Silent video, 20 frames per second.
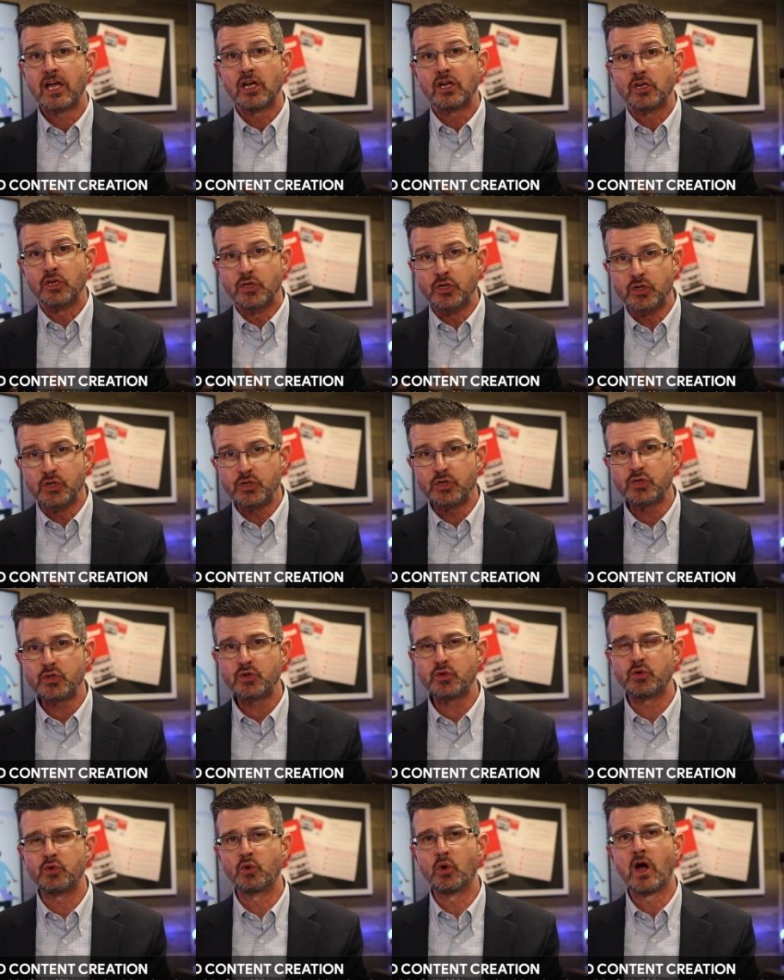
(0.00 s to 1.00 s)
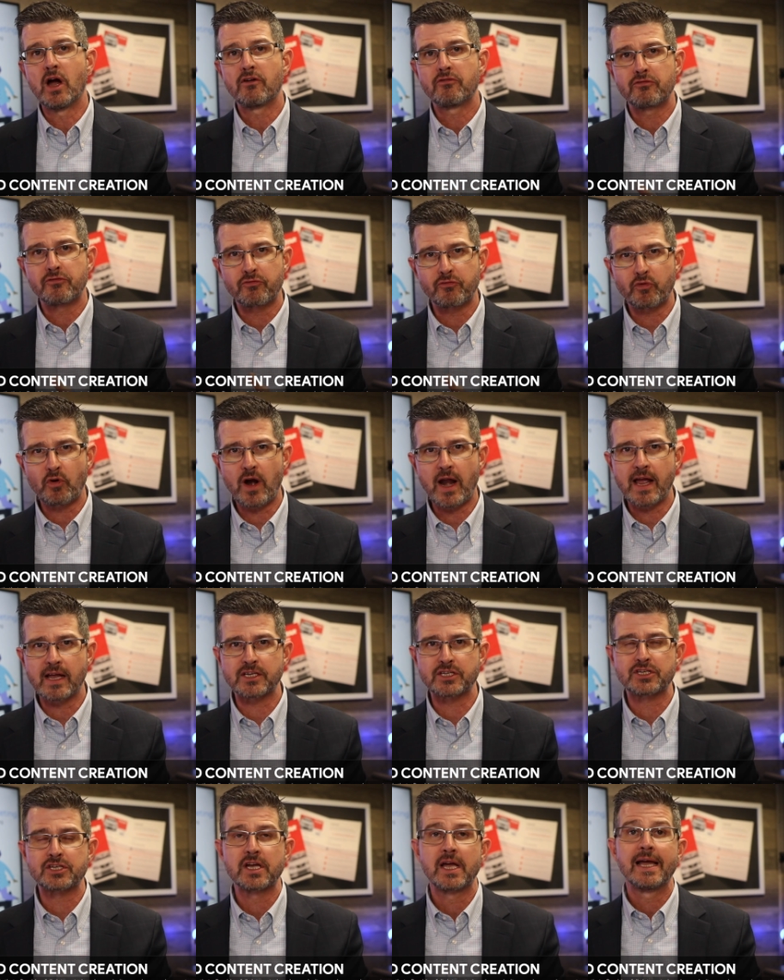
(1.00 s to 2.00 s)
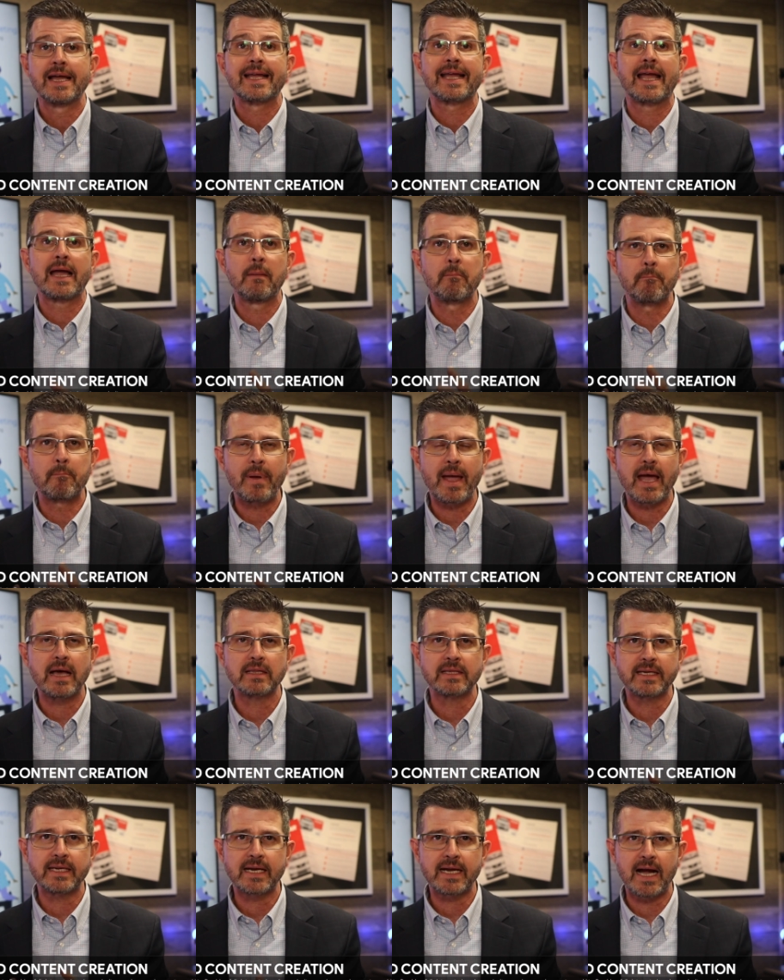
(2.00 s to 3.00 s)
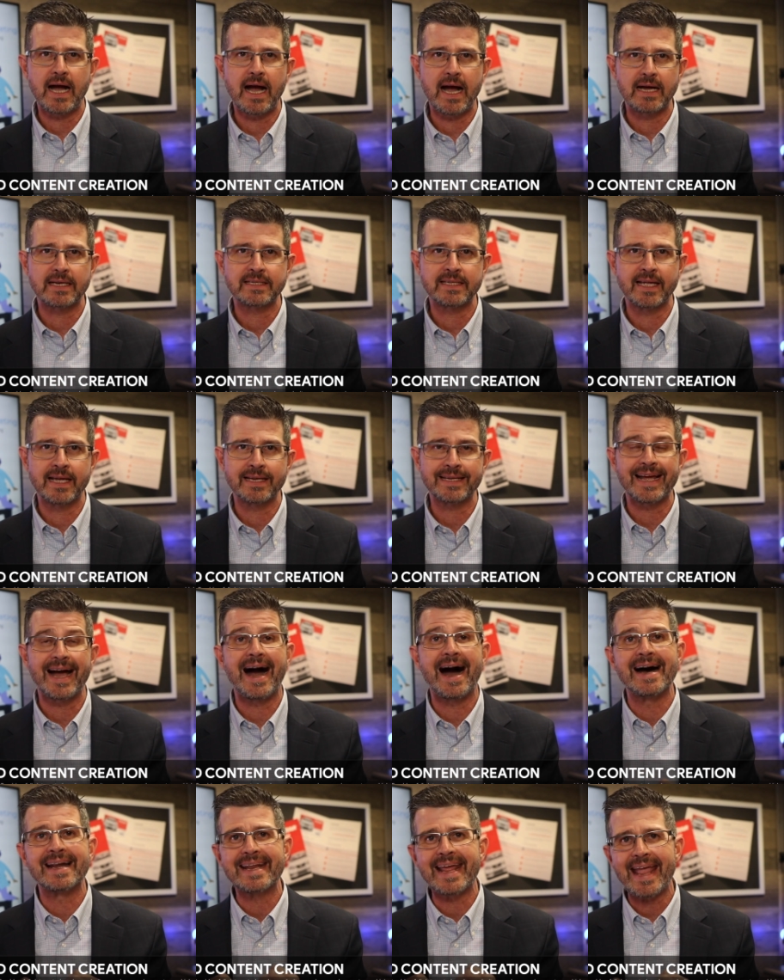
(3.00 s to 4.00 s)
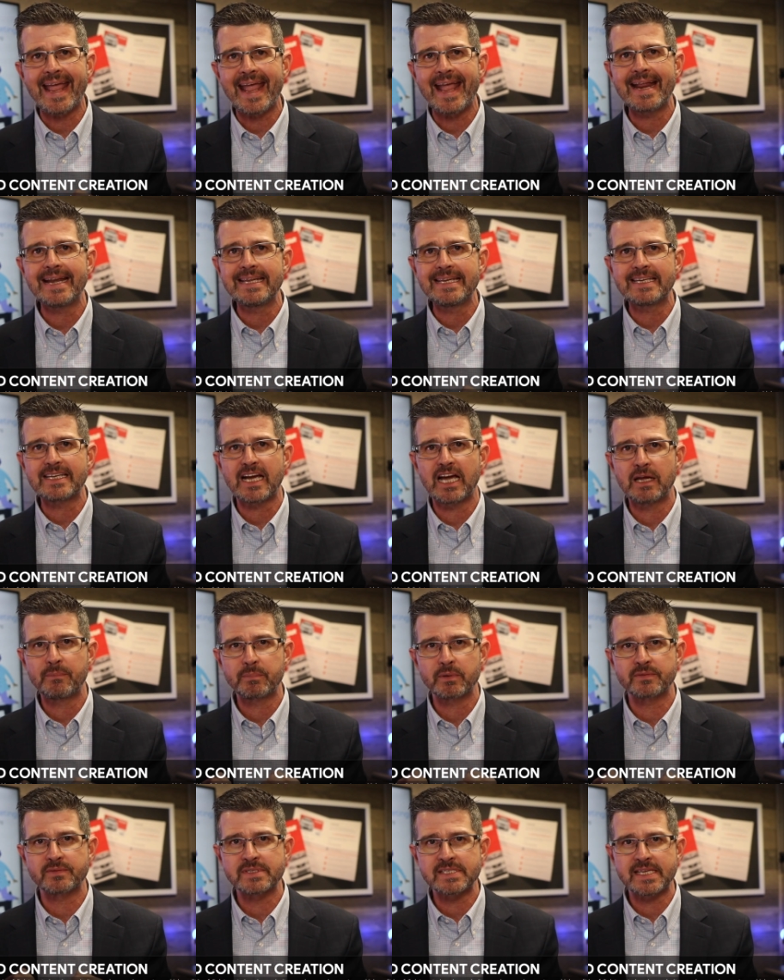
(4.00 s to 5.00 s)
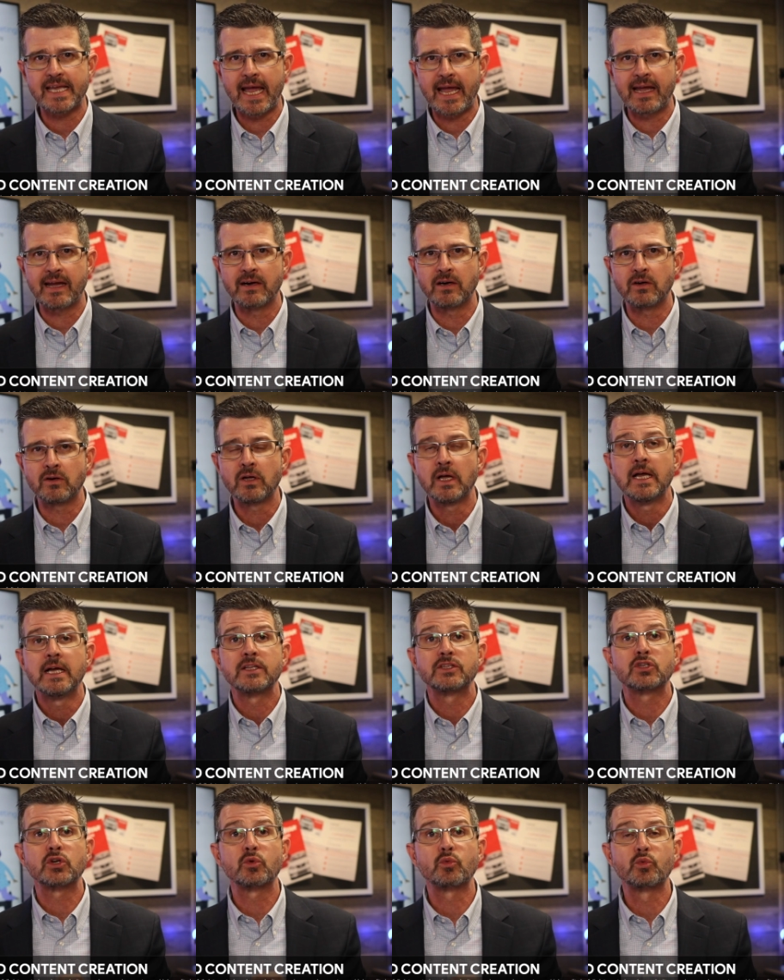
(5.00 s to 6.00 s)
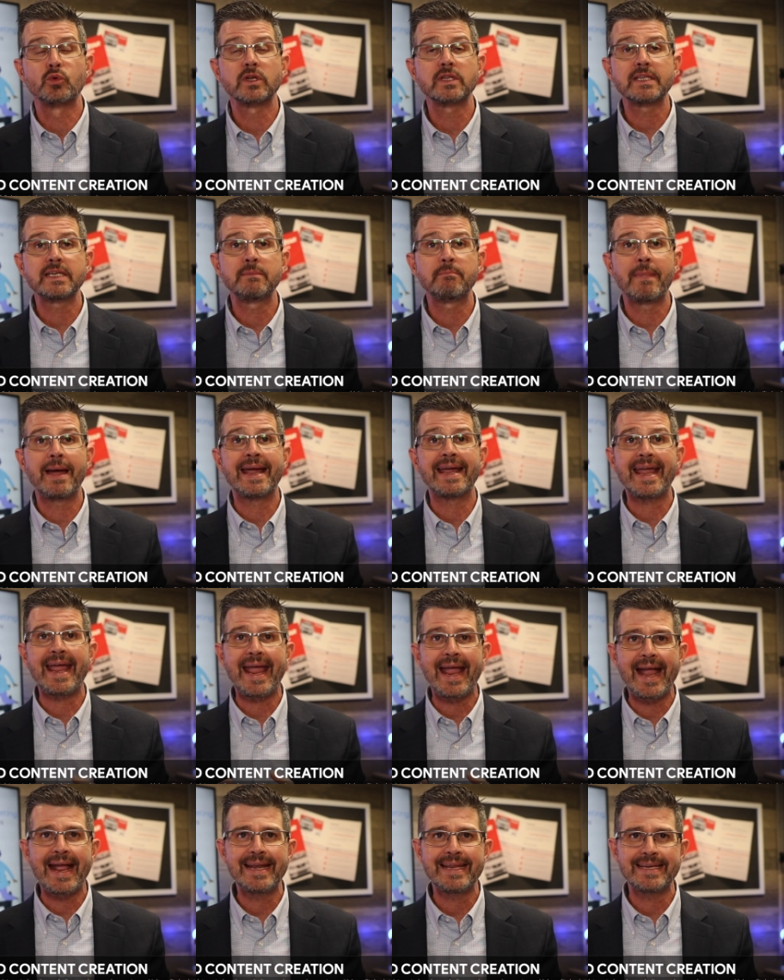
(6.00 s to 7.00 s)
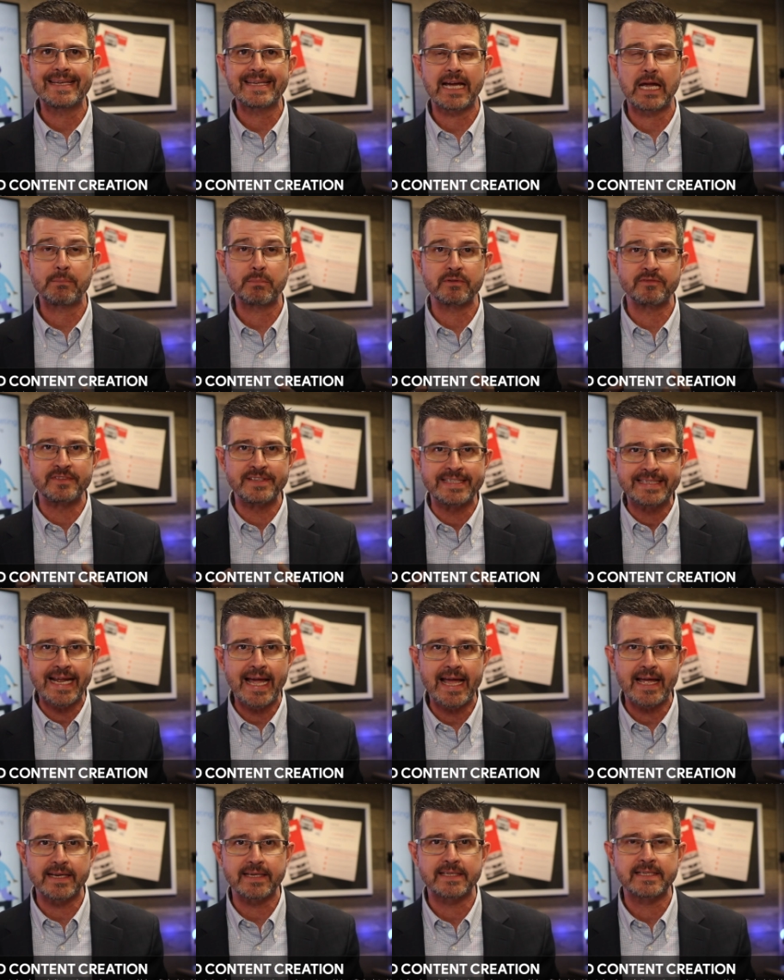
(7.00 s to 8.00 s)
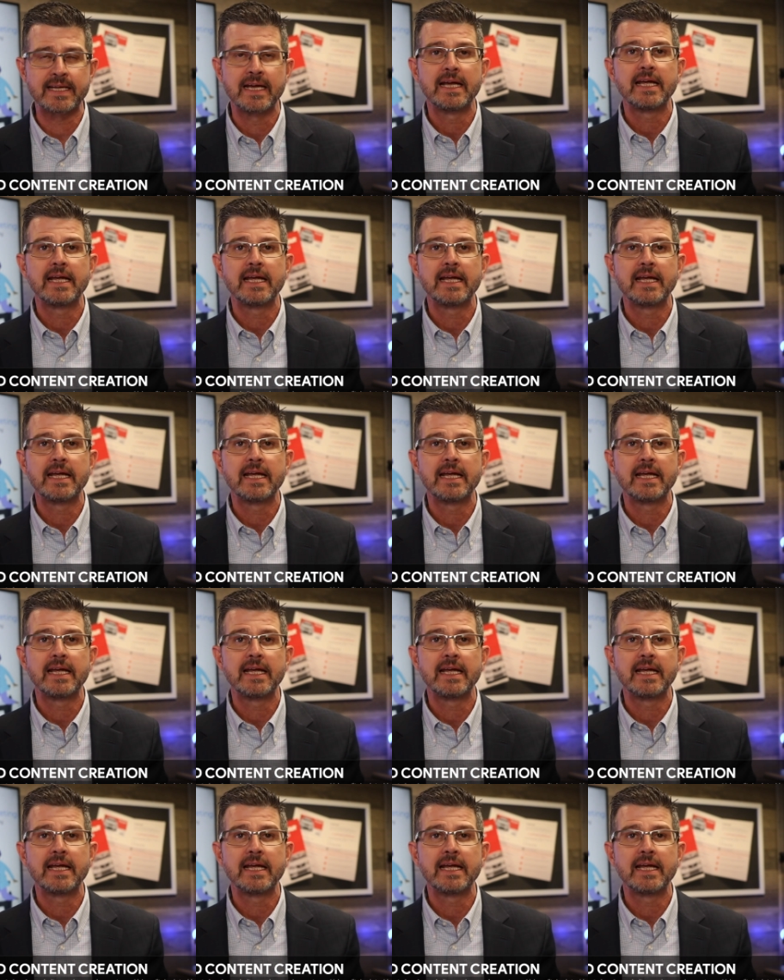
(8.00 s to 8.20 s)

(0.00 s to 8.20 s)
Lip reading: new, fresh, compelling content on any type of scale to really make any type of dent